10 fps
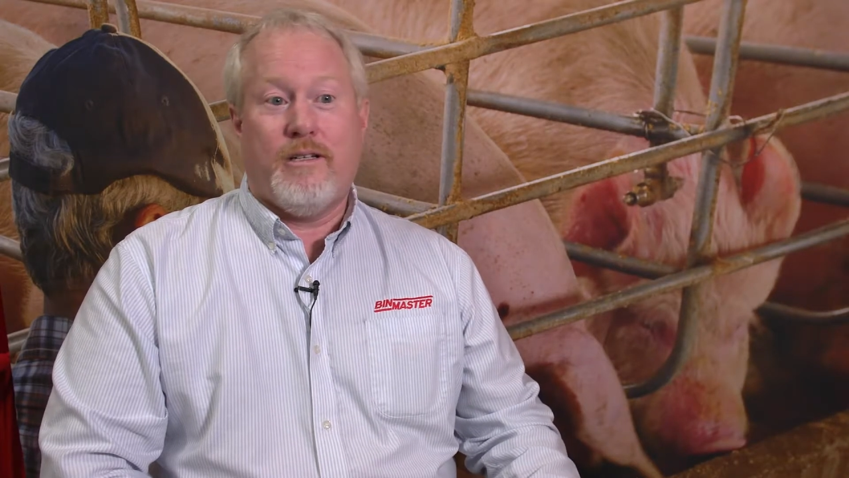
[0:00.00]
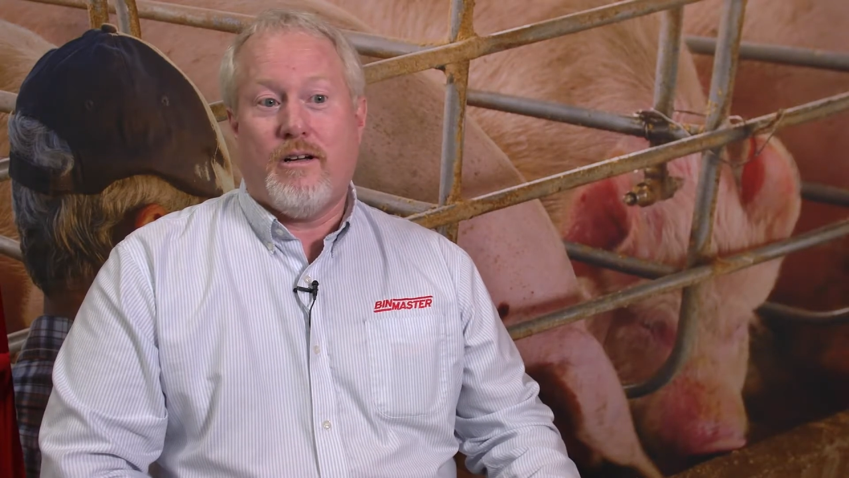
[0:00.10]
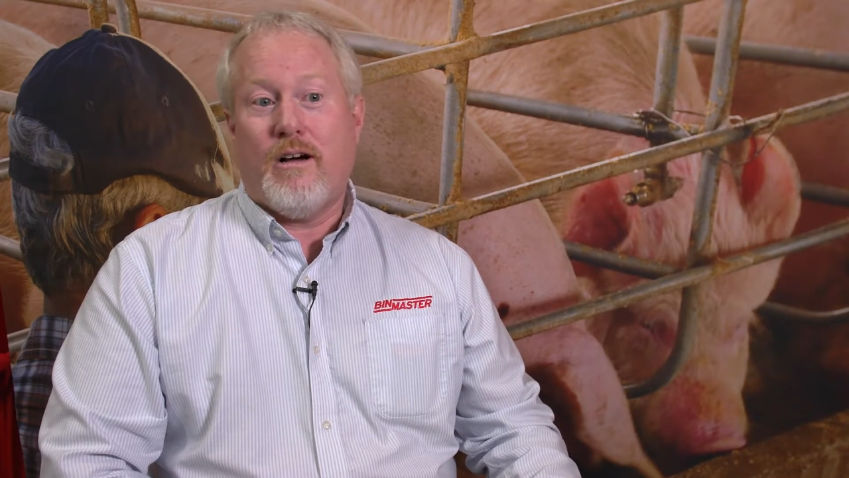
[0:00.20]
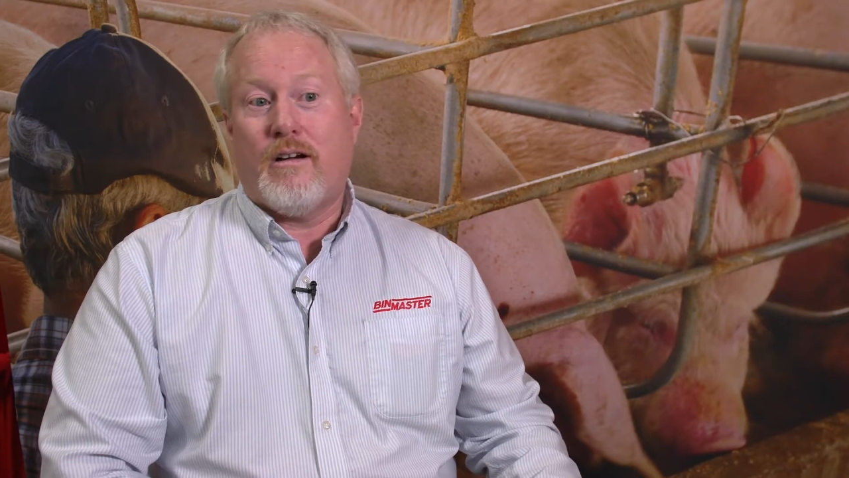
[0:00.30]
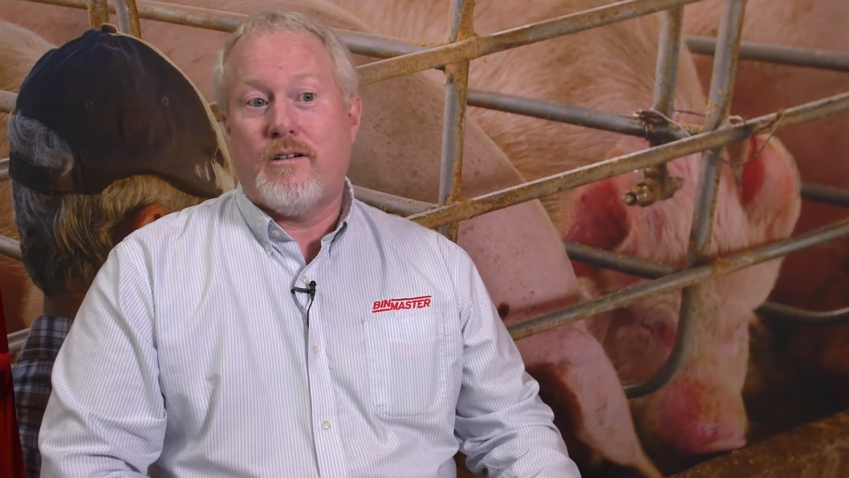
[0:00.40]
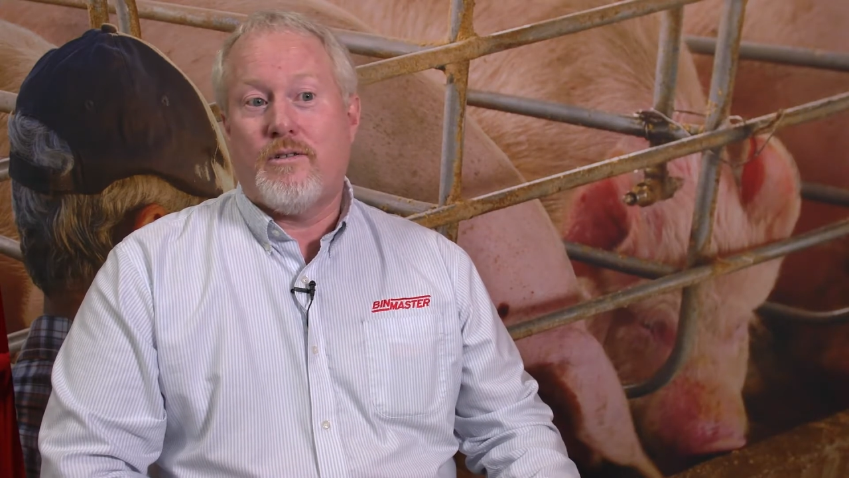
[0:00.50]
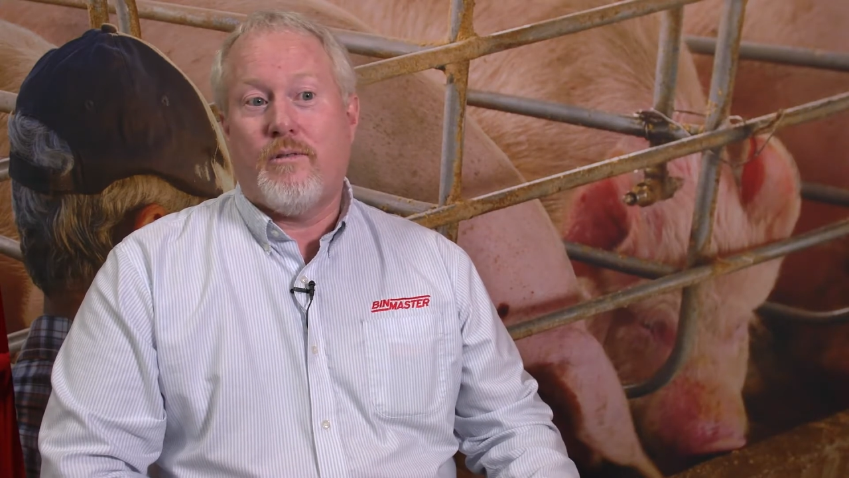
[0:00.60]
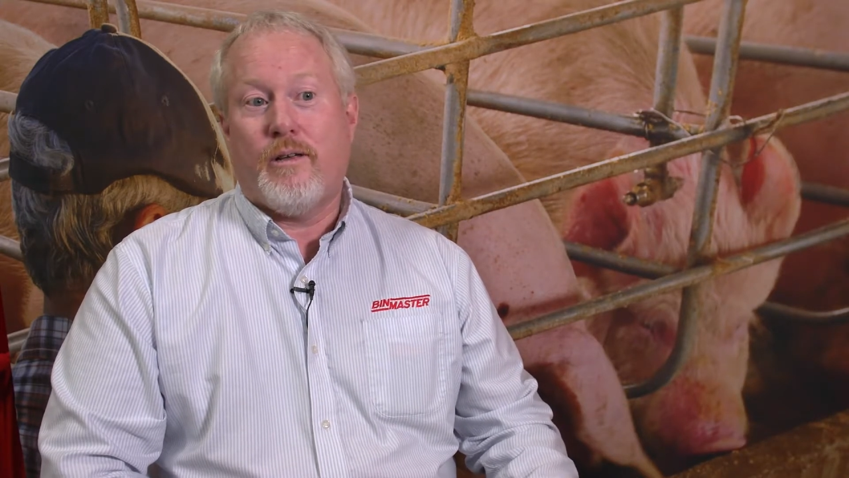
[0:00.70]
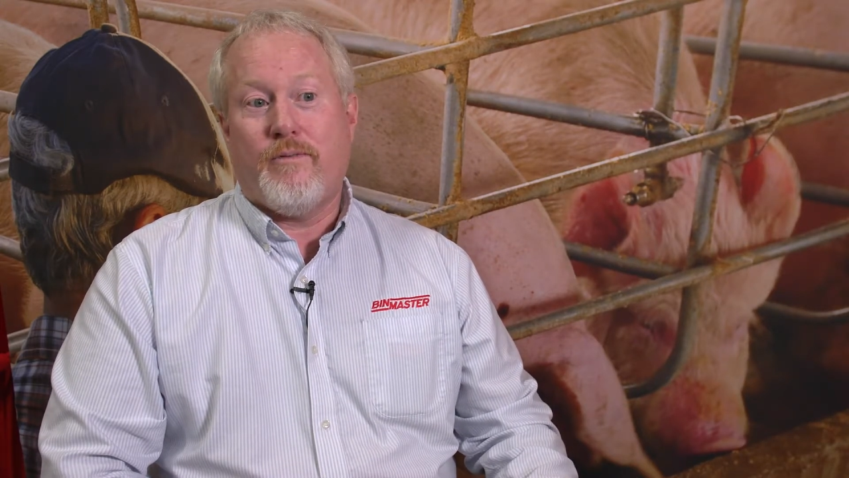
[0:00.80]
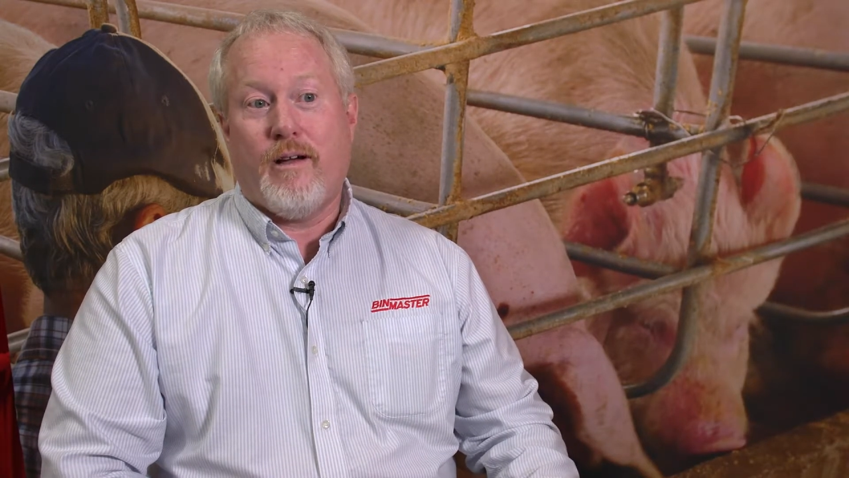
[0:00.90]
to
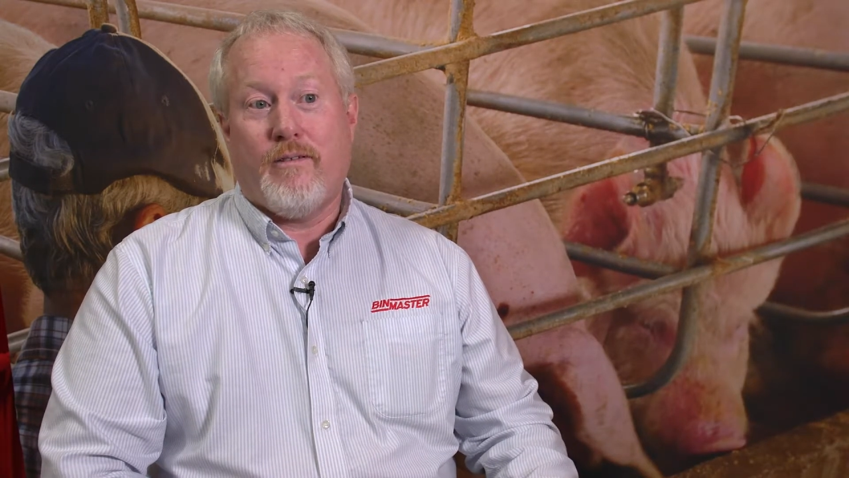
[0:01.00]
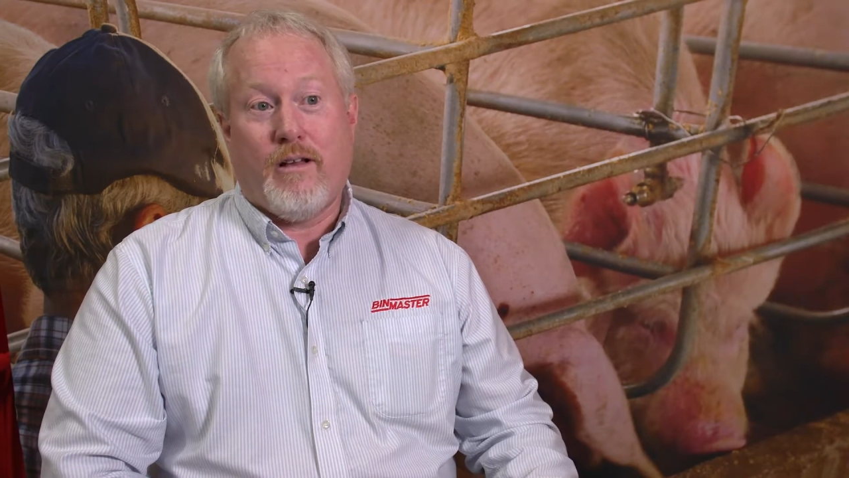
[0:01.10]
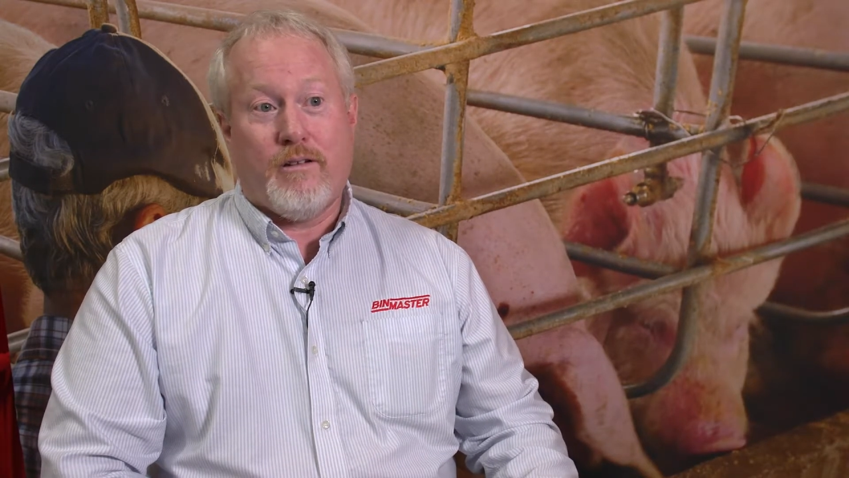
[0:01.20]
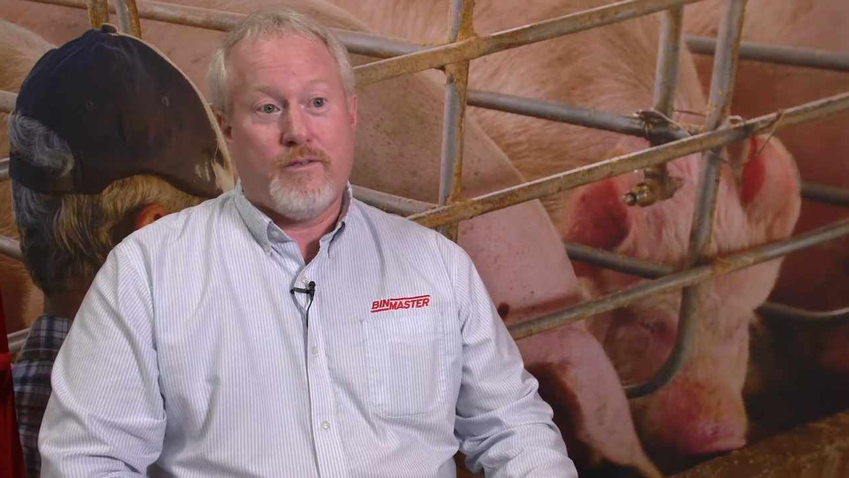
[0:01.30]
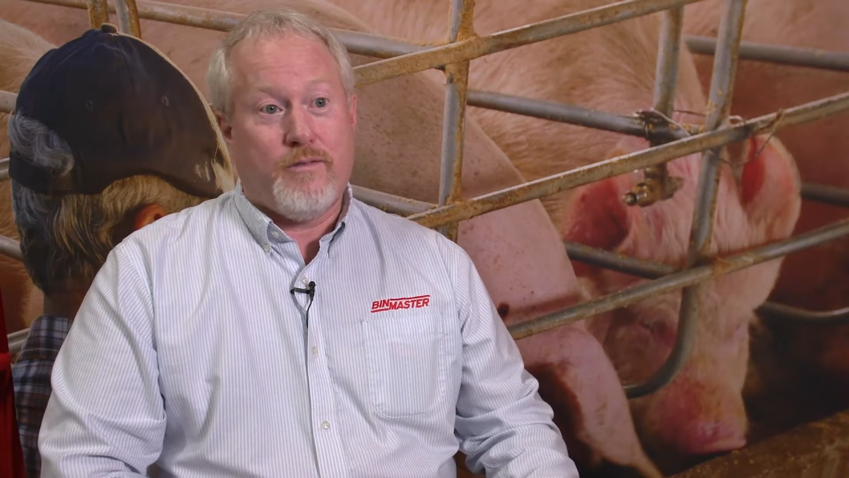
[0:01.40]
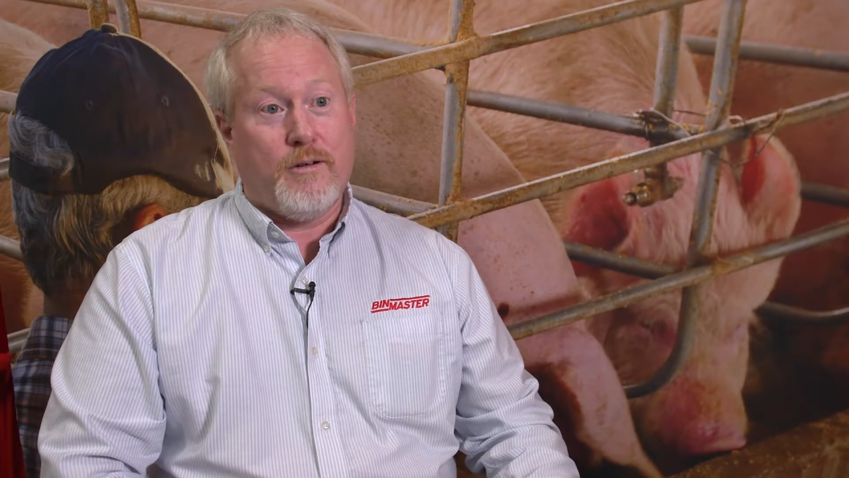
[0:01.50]
$125 for an